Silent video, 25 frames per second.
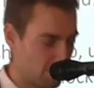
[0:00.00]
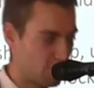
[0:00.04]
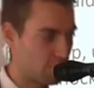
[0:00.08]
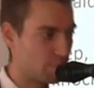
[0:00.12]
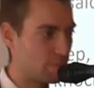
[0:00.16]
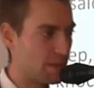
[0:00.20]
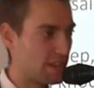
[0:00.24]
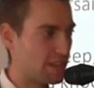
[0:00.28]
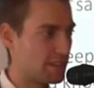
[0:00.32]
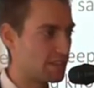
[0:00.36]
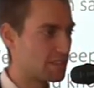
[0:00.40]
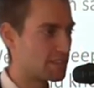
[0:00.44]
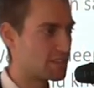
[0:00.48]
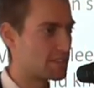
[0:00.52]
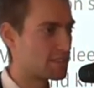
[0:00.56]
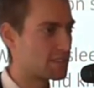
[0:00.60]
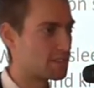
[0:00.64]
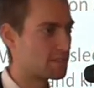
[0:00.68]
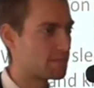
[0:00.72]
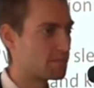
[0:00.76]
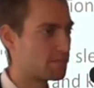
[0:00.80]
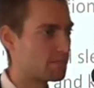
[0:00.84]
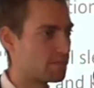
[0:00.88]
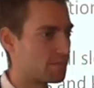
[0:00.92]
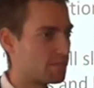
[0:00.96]
and your
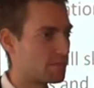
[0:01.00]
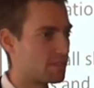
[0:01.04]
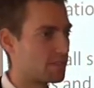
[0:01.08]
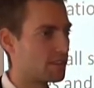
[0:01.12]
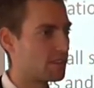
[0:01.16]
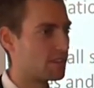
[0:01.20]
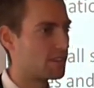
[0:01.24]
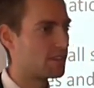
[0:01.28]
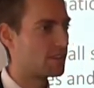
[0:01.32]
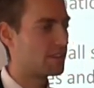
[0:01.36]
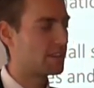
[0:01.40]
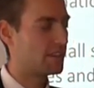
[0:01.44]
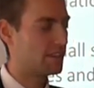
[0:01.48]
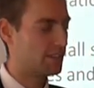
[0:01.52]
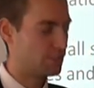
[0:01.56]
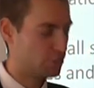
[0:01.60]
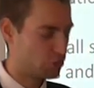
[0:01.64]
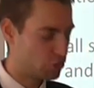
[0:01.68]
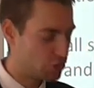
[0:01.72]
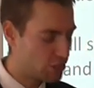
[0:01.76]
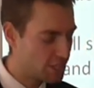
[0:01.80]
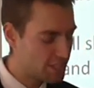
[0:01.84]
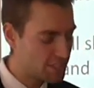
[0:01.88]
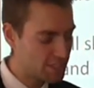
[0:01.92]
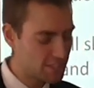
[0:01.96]
peace.
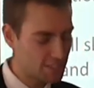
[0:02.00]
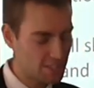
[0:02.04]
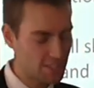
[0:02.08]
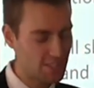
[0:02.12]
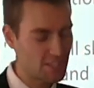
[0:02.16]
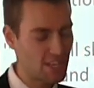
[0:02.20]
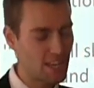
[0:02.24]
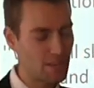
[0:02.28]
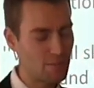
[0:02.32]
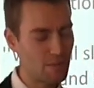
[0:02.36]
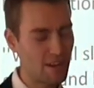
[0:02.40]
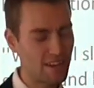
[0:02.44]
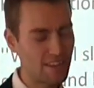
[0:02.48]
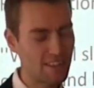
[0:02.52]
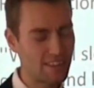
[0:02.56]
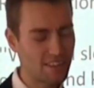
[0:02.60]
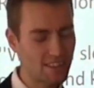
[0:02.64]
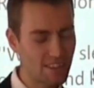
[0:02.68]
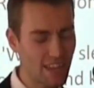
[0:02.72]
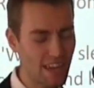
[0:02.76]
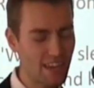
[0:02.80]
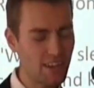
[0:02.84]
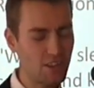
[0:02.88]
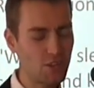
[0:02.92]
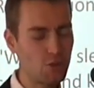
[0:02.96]
In Jesus' name,
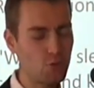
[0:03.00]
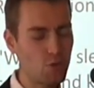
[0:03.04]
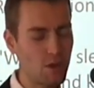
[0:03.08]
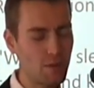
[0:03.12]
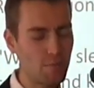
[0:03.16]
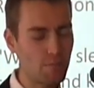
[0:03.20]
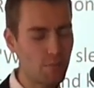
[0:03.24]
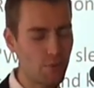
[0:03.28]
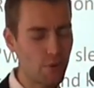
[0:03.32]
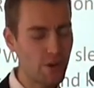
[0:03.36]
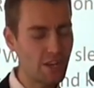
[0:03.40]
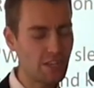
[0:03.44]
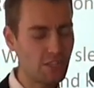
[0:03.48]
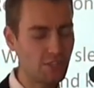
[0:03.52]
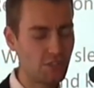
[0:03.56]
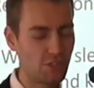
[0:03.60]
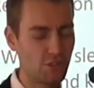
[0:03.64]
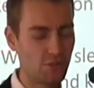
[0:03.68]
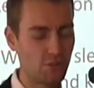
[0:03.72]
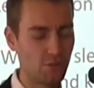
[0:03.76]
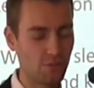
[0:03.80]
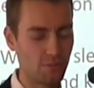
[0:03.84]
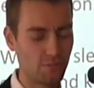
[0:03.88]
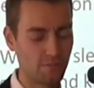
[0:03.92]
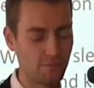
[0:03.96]
I thank you and
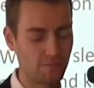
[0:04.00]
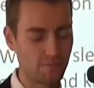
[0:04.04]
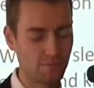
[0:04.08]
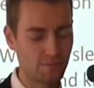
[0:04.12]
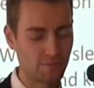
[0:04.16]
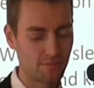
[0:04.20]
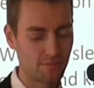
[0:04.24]
praise you.